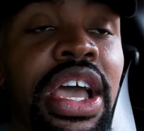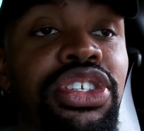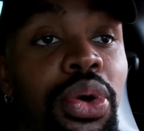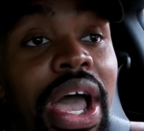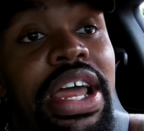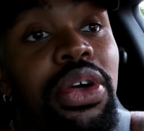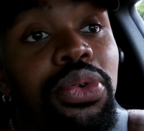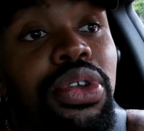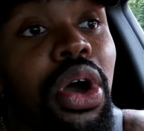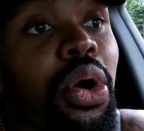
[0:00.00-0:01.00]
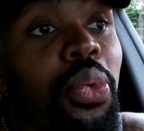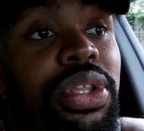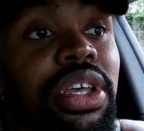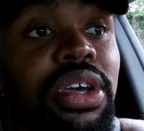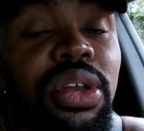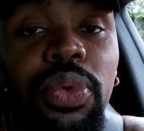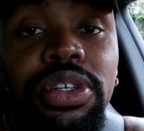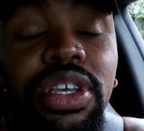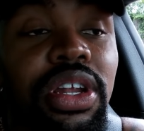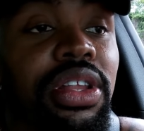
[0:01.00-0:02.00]
So I don't know what the Goodwill
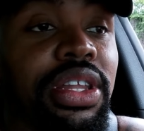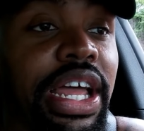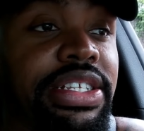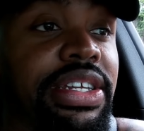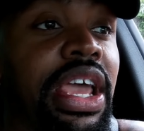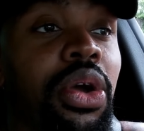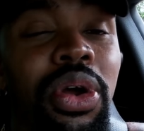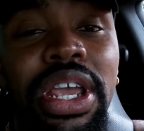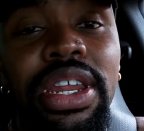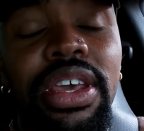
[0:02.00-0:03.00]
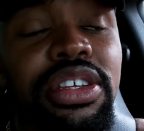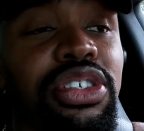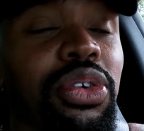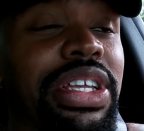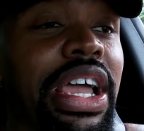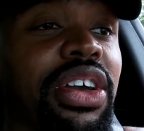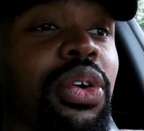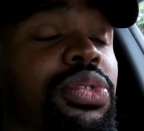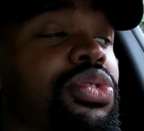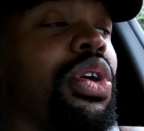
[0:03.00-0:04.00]
is going to look like today or any of the stores I
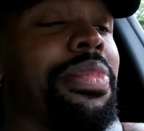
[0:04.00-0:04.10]
go to.